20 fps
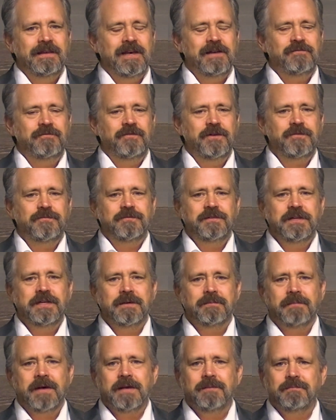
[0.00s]
At
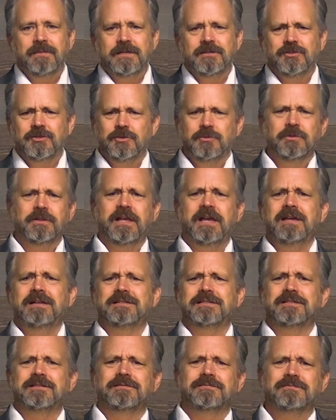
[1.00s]
50, it might be too
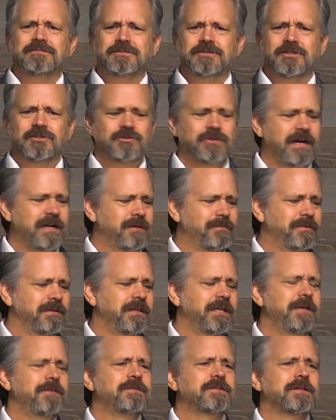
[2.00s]
late to try to
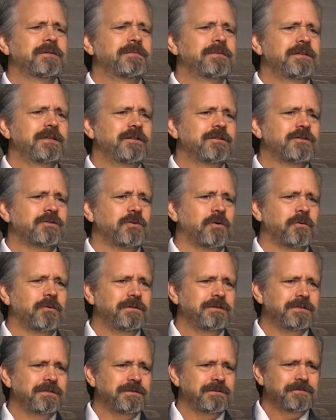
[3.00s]
believe some of these
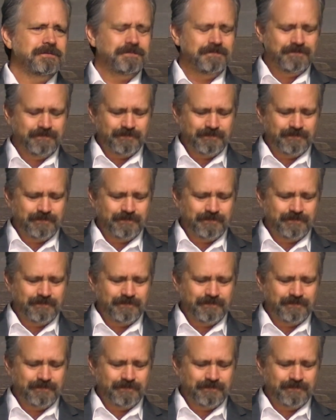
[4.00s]
stories.